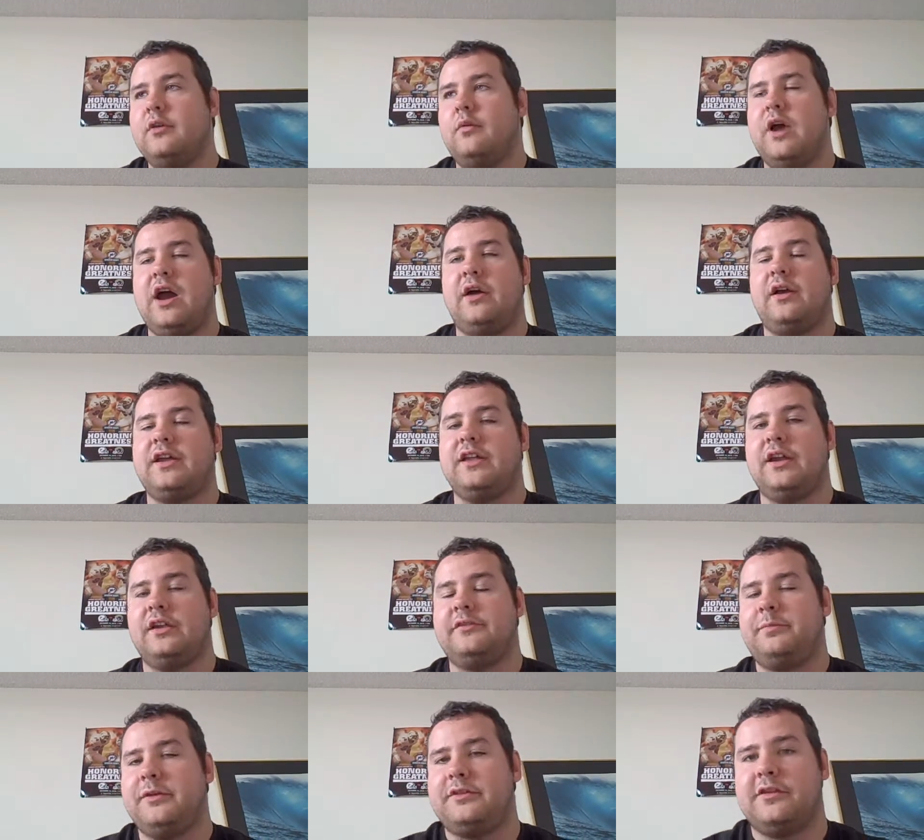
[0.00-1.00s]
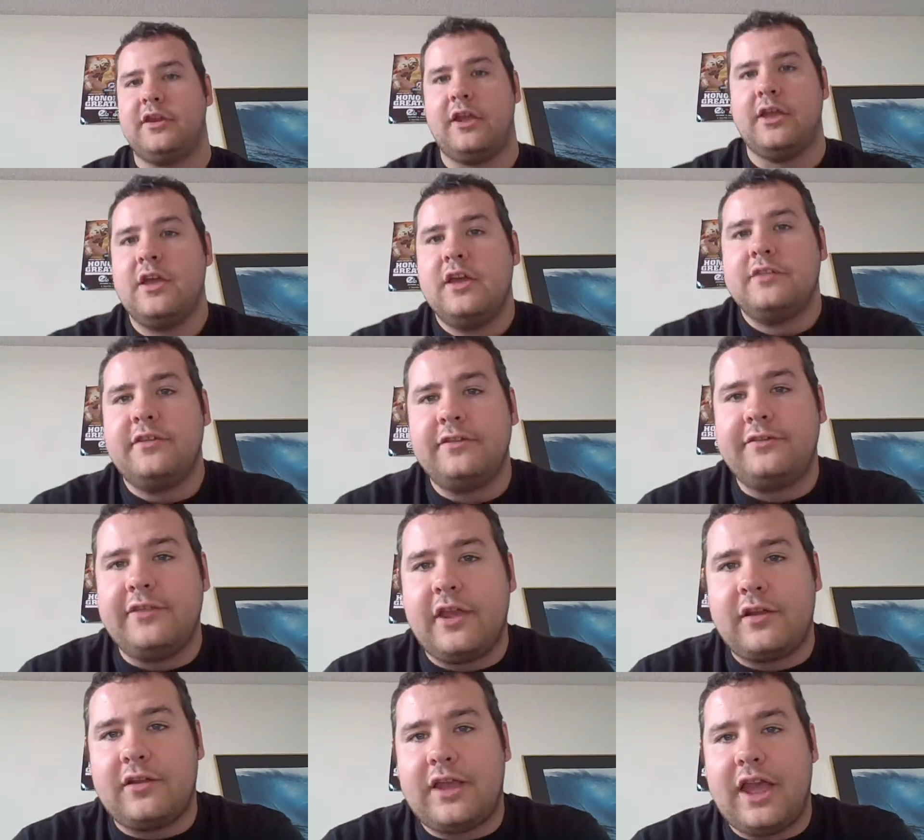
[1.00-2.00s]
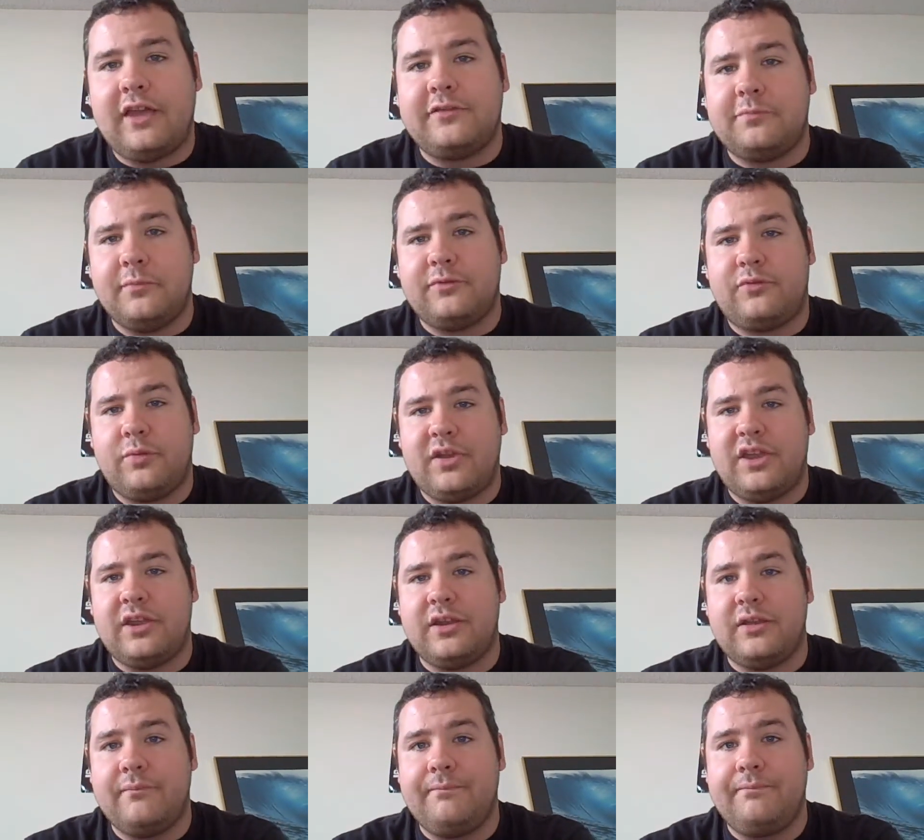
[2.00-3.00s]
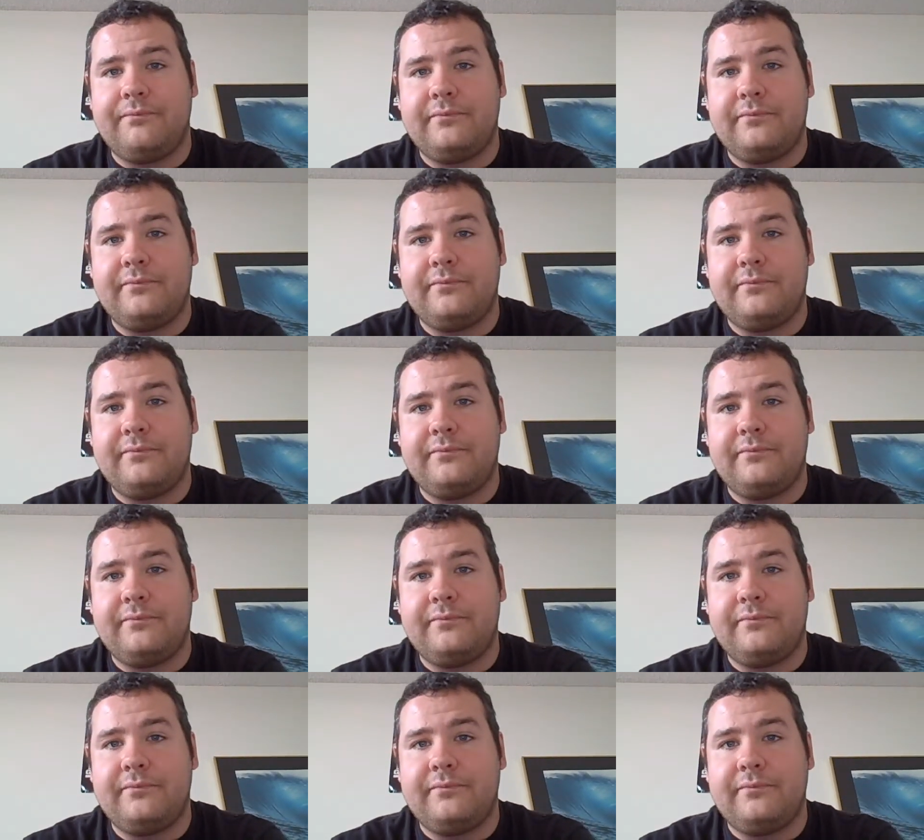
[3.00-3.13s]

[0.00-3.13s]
Wow, I cannot speak today. Disintegration